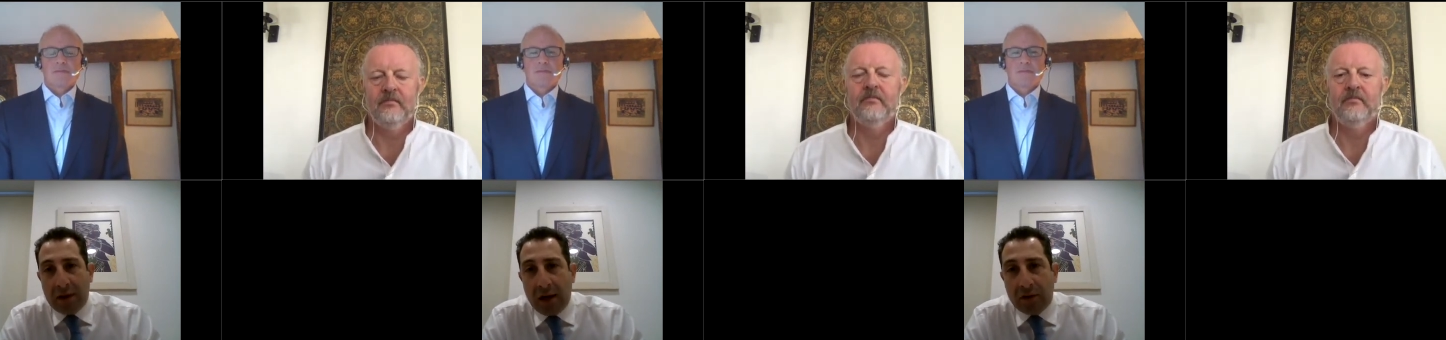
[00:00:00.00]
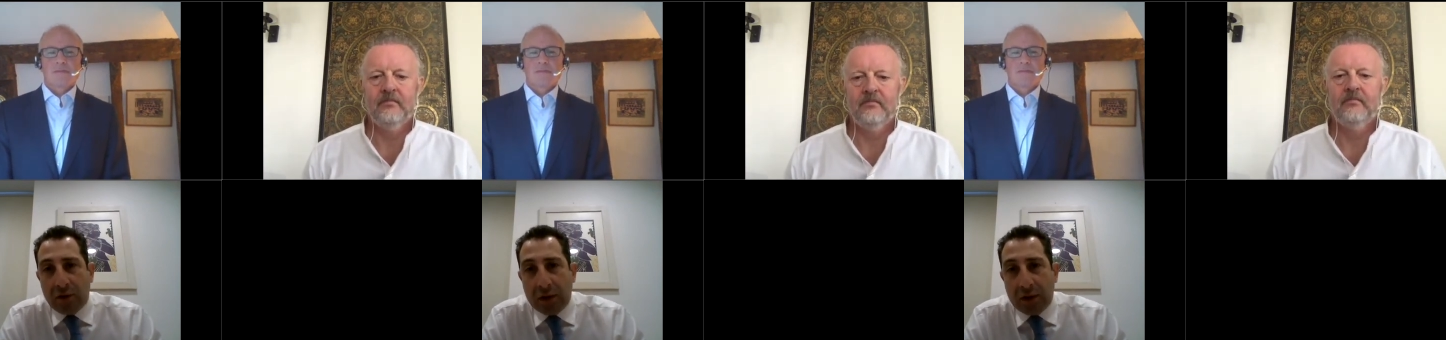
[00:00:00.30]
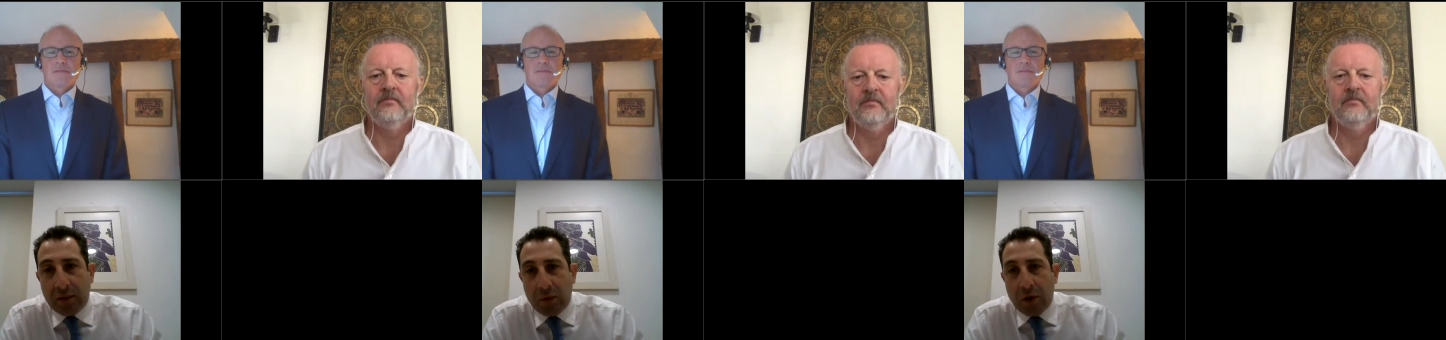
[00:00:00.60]
Speaker 1: these
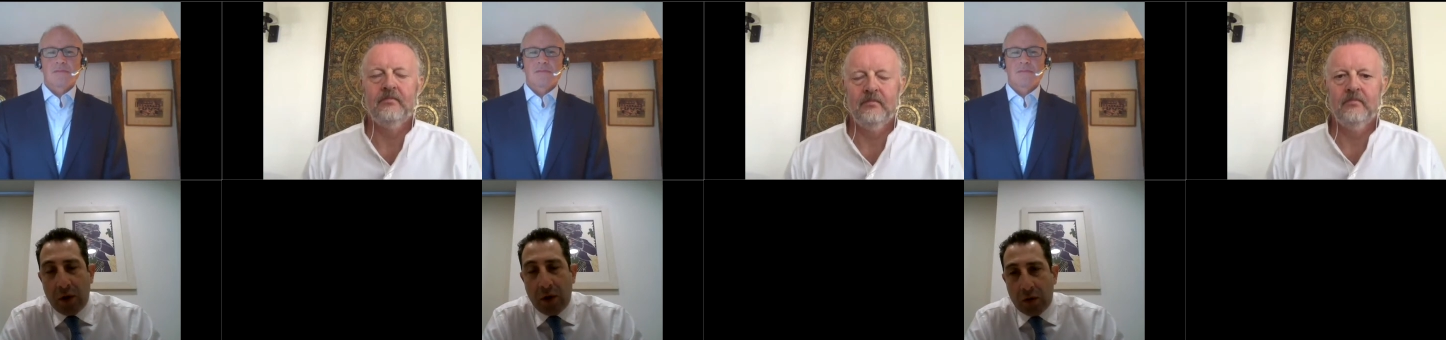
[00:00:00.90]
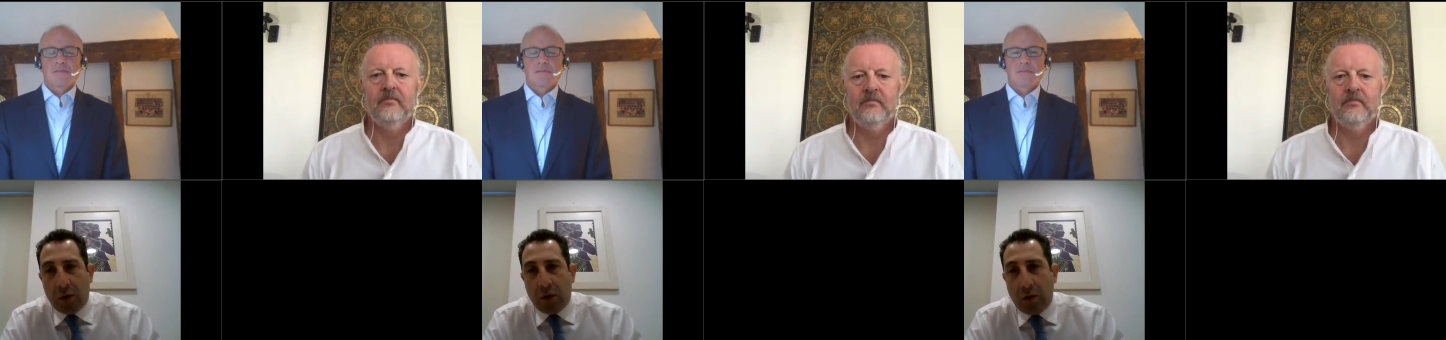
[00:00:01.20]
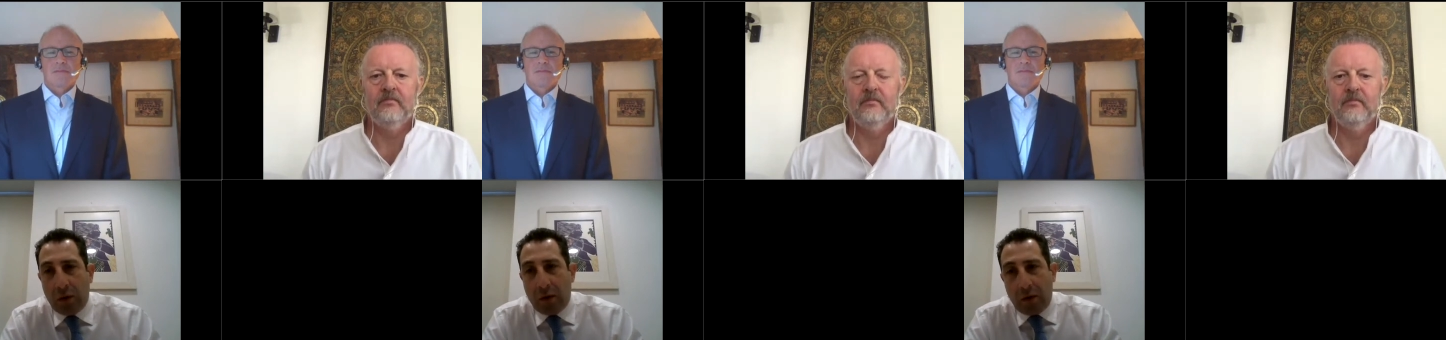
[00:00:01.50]
countries. So